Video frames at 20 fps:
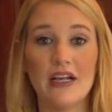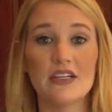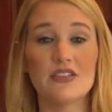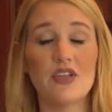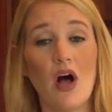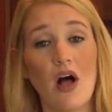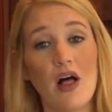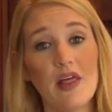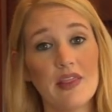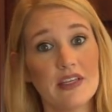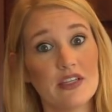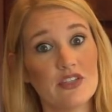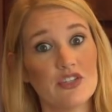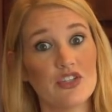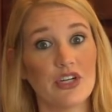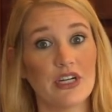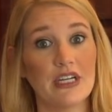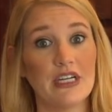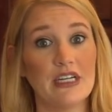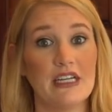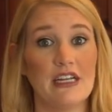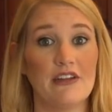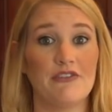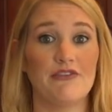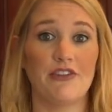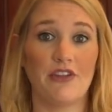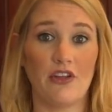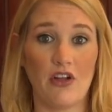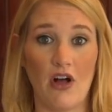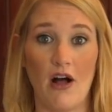is all things you're gonna need
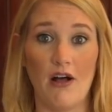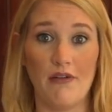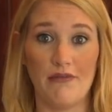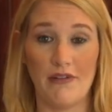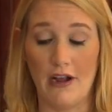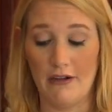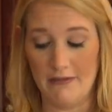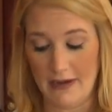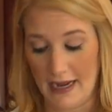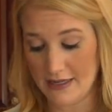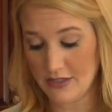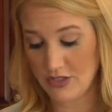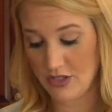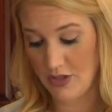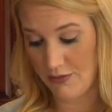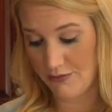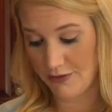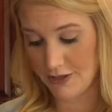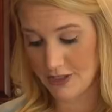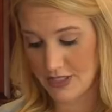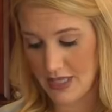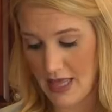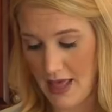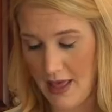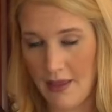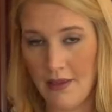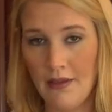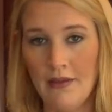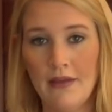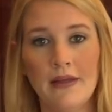for the cauliflower rice. So the first
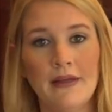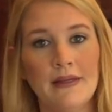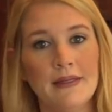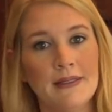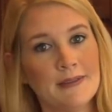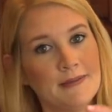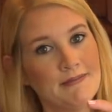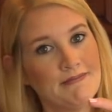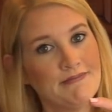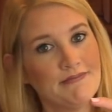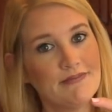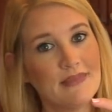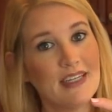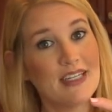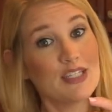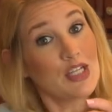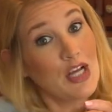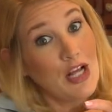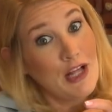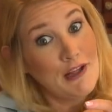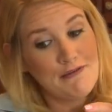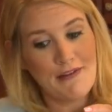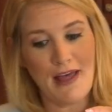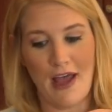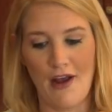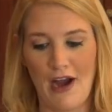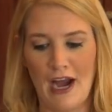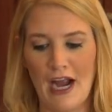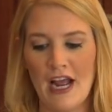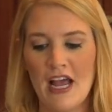thing is
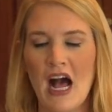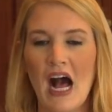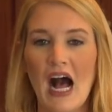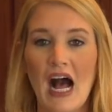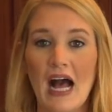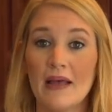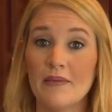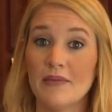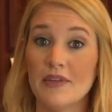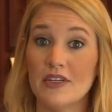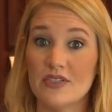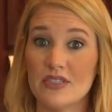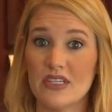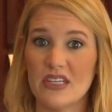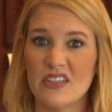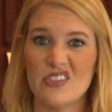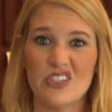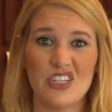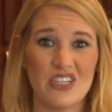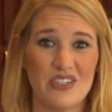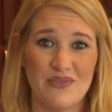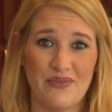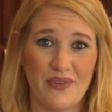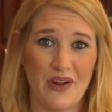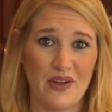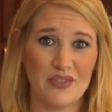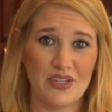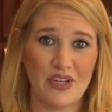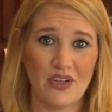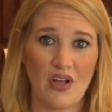cauliflower. I'm using just
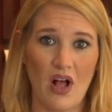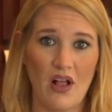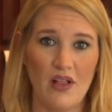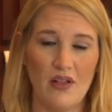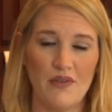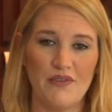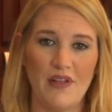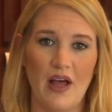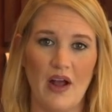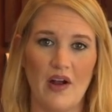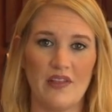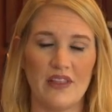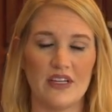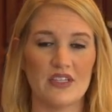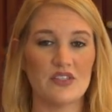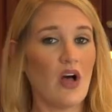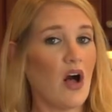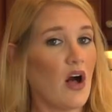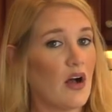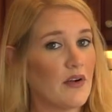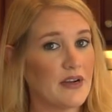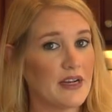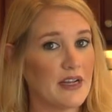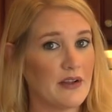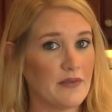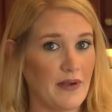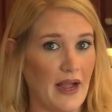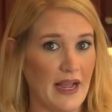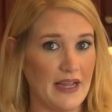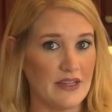frozen cauliflower that's
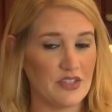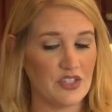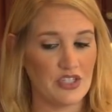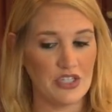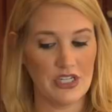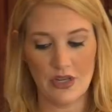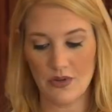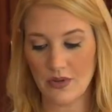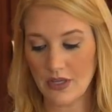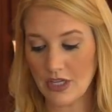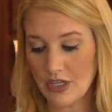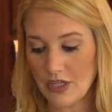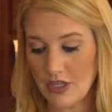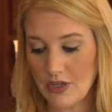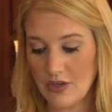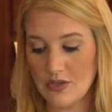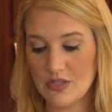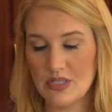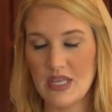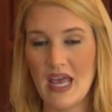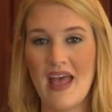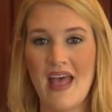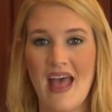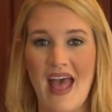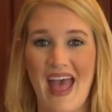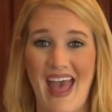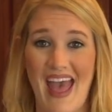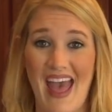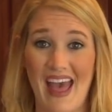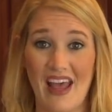already riced. You could use
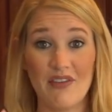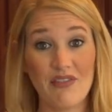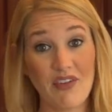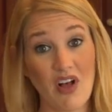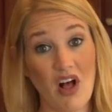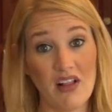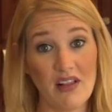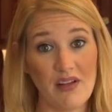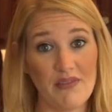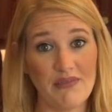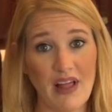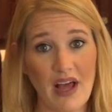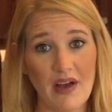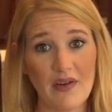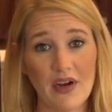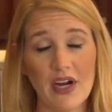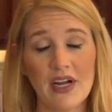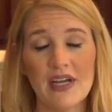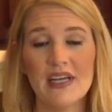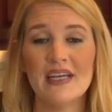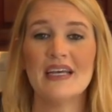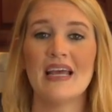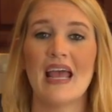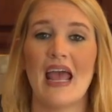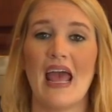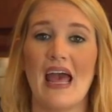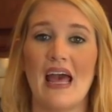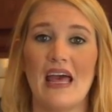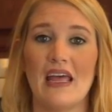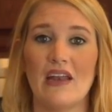a head of cauliflower
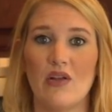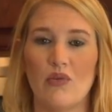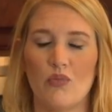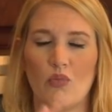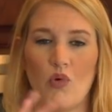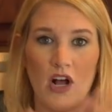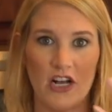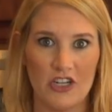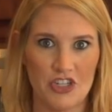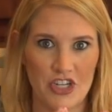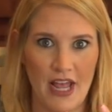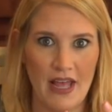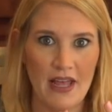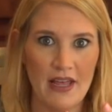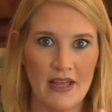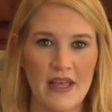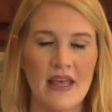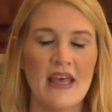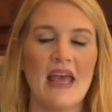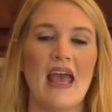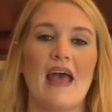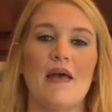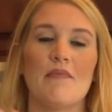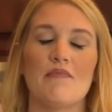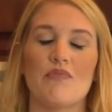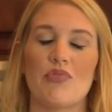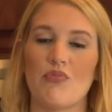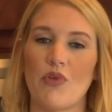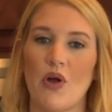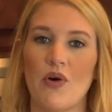and wash it
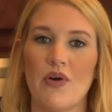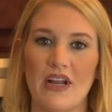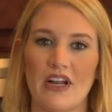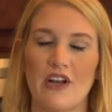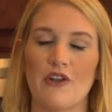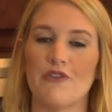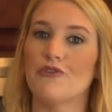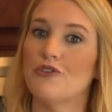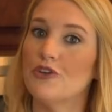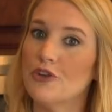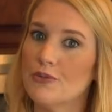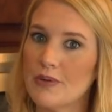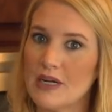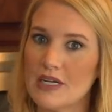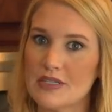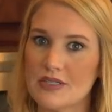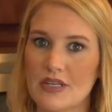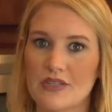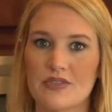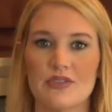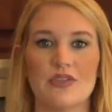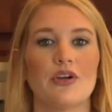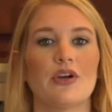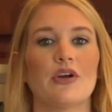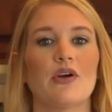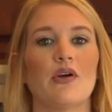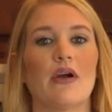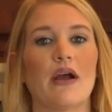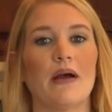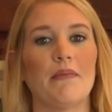and throw it in a food
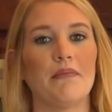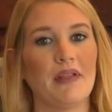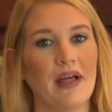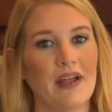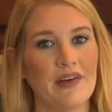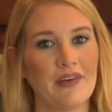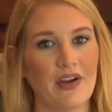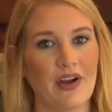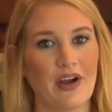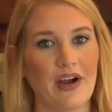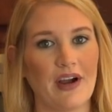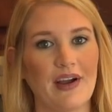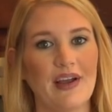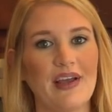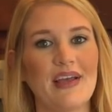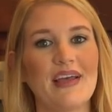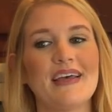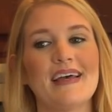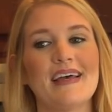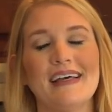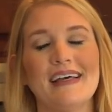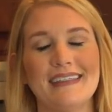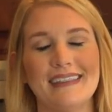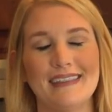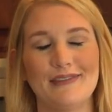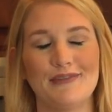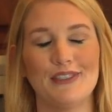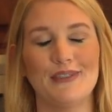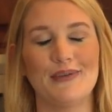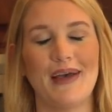processor or a blender.
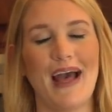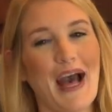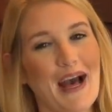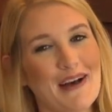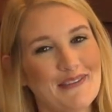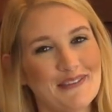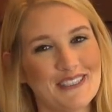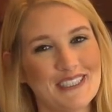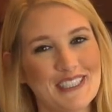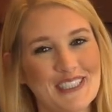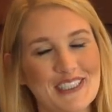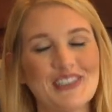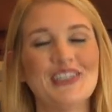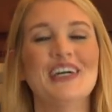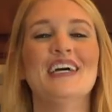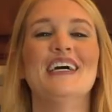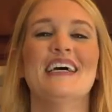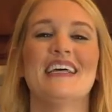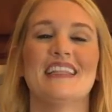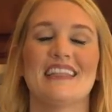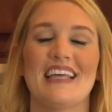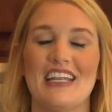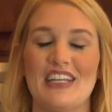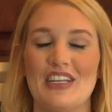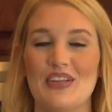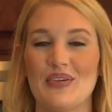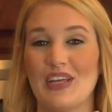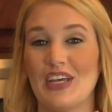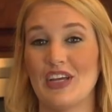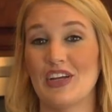If you have to,
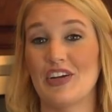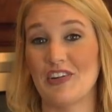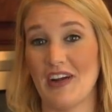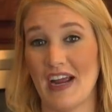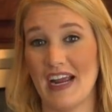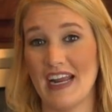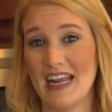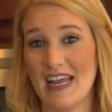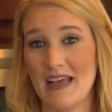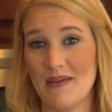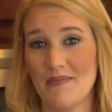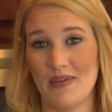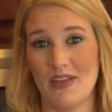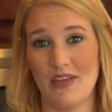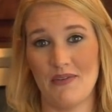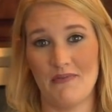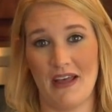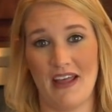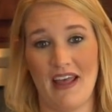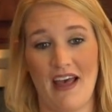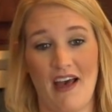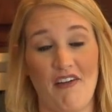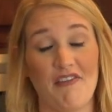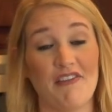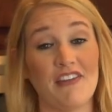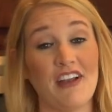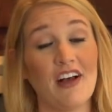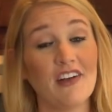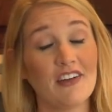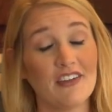then you could grate it, but you might
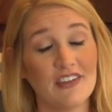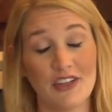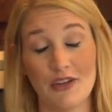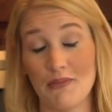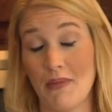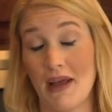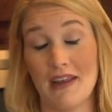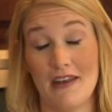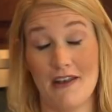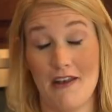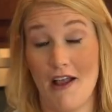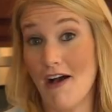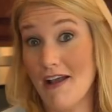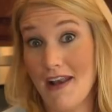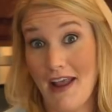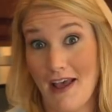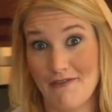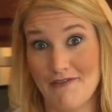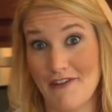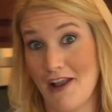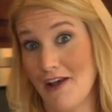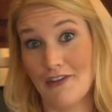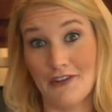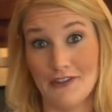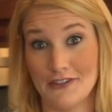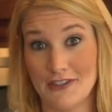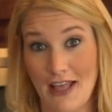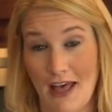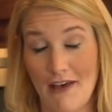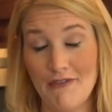not have
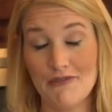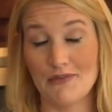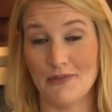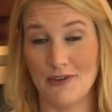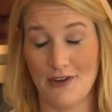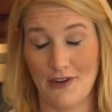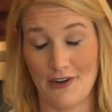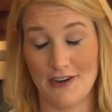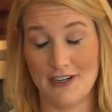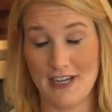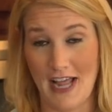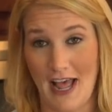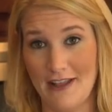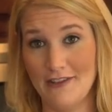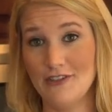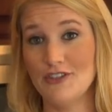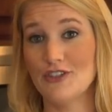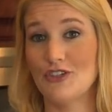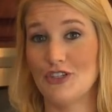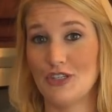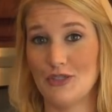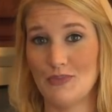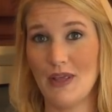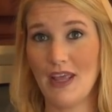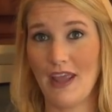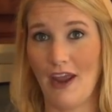knuckles left when you're done, so just be